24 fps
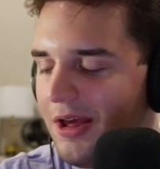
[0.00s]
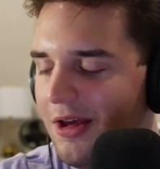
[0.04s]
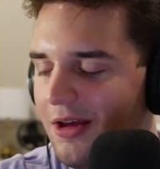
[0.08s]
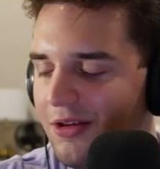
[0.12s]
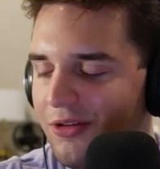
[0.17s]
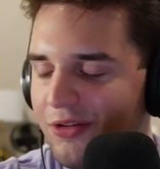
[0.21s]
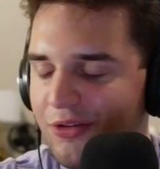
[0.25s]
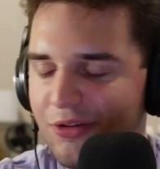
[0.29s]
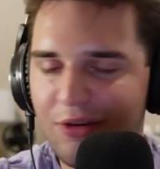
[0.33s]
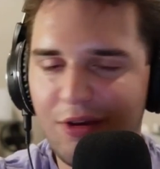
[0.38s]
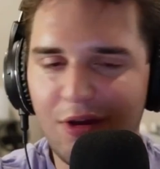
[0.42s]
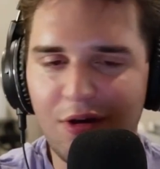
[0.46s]

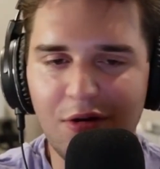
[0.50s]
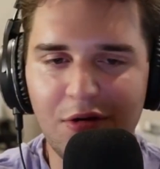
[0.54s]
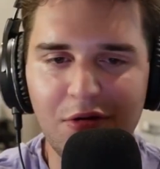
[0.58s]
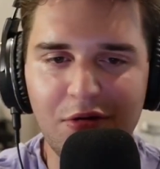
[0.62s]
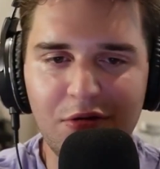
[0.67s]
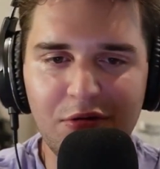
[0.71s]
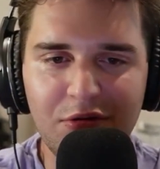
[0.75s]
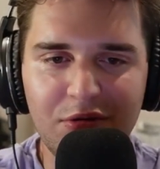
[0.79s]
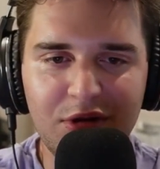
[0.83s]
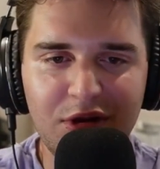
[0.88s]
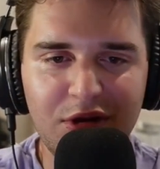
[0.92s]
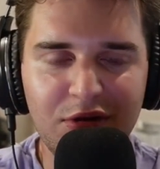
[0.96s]

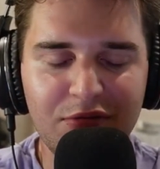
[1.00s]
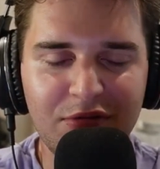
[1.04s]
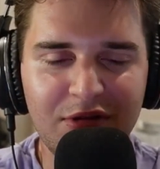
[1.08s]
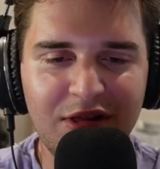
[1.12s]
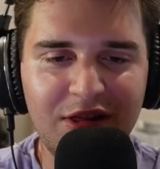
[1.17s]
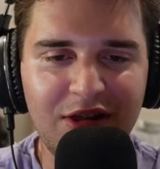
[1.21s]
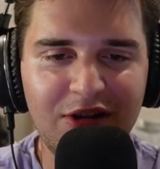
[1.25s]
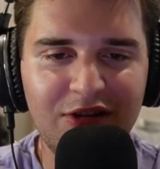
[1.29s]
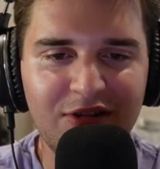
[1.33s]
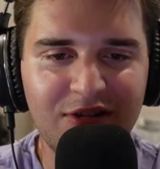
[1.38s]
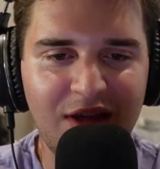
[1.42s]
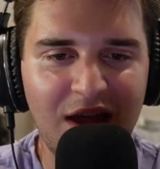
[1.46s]
So you
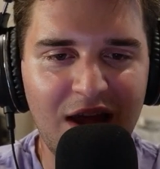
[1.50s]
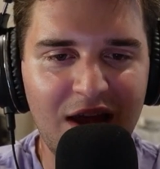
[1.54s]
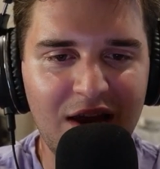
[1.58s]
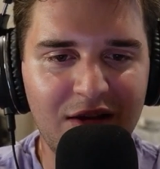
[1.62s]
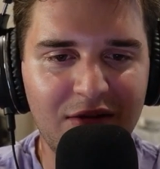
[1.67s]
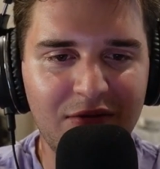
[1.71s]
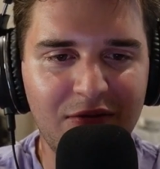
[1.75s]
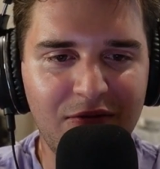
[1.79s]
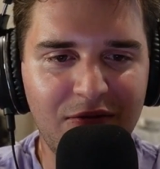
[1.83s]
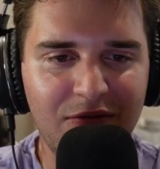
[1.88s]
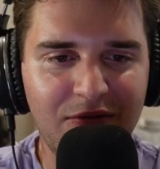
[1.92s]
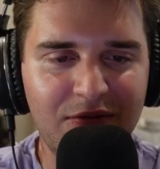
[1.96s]
really just kind
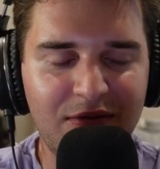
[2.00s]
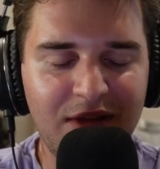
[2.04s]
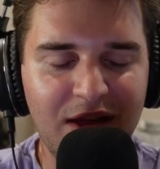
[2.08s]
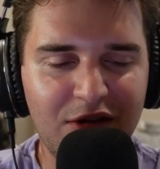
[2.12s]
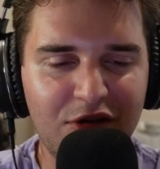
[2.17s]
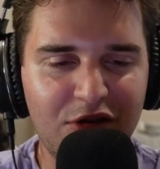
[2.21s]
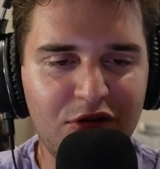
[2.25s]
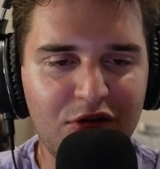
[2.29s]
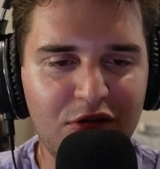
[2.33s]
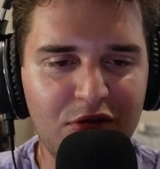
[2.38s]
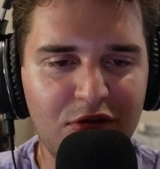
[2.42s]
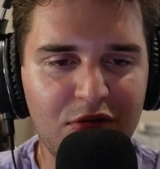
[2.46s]
of get
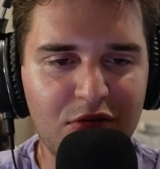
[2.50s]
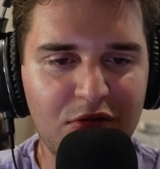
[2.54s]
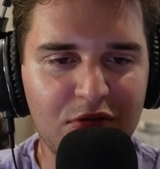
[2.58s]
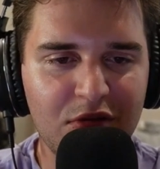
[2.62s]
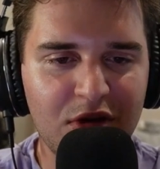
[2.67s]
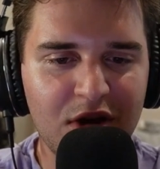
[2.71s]
to